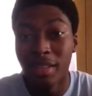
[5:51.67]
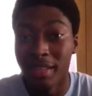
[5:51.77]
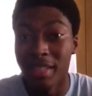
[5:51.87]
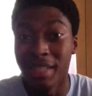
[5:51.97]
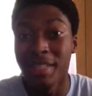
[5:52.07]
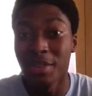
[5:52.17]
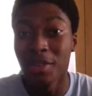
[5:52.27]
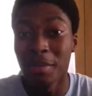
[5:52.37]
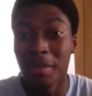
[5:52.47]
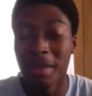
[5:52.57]
This is
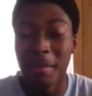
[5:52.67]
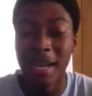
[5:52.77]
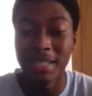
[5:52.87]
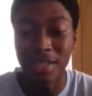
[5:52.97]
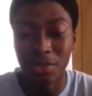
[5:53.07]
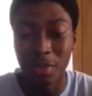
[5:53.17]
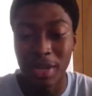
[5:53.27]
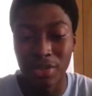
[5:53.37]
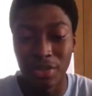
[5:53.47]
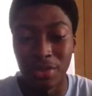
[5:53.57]
going to be a bad
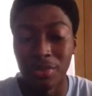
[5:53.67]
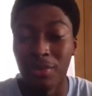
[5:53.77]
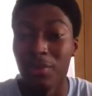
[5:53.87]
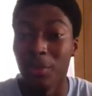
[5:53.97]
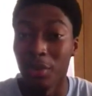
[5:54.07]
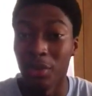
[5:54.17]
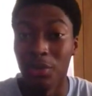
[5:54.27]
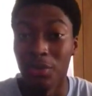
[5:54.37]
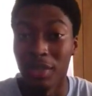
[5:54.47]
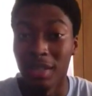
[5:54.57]
situation for
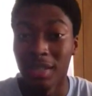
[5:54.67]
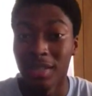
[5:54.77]
Luffy.